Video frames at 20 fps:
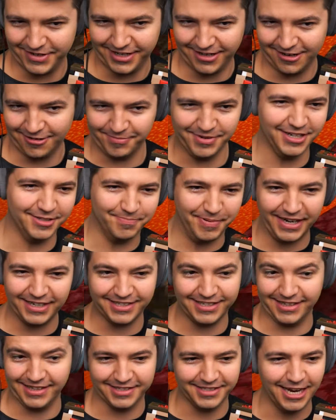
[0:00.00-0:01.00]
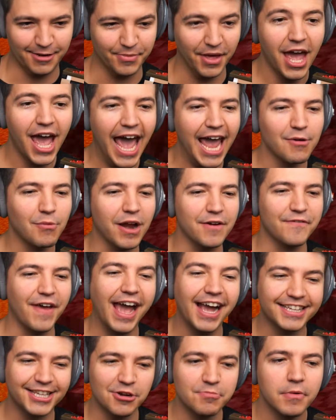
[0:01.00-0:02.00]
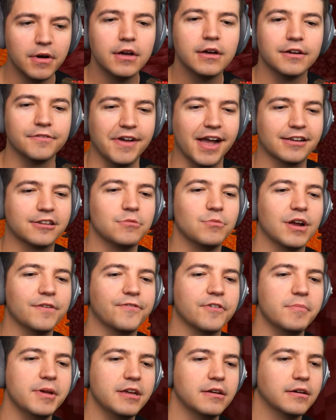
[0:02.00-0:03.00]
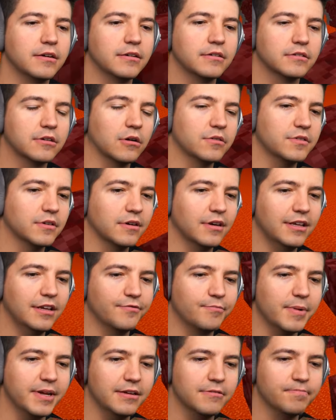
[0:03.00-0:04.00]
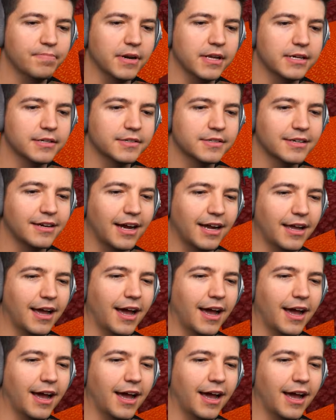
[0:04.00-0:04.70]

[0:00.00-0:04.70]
video, but it's basically the same thing. Hey, wait, vacuum! Vacuum, wait for me. Don't leave me, please. I